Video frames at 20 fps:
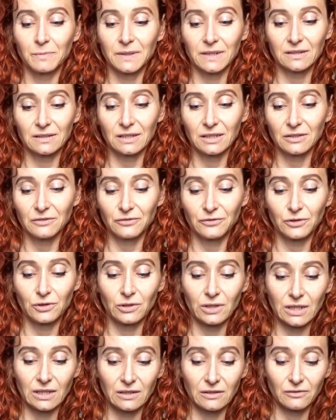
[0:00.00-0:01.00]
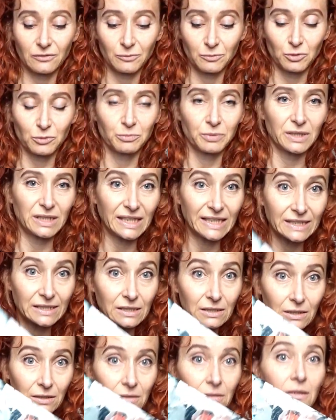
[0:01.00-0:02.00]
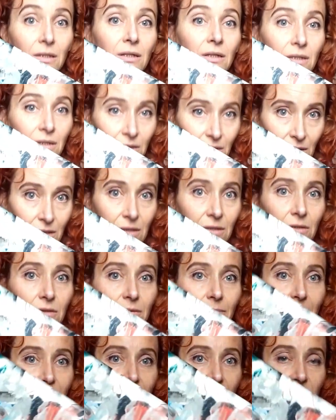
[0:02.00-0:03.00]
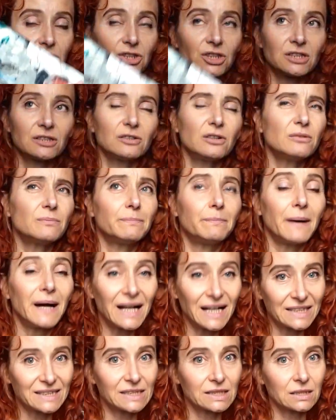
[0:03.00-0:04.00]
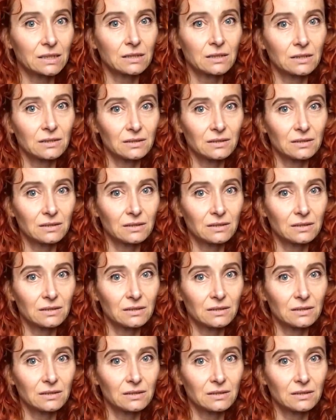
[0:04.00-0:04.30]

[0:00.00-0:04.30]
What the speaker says: but if you have proper needle, you'll manage. It's not bad.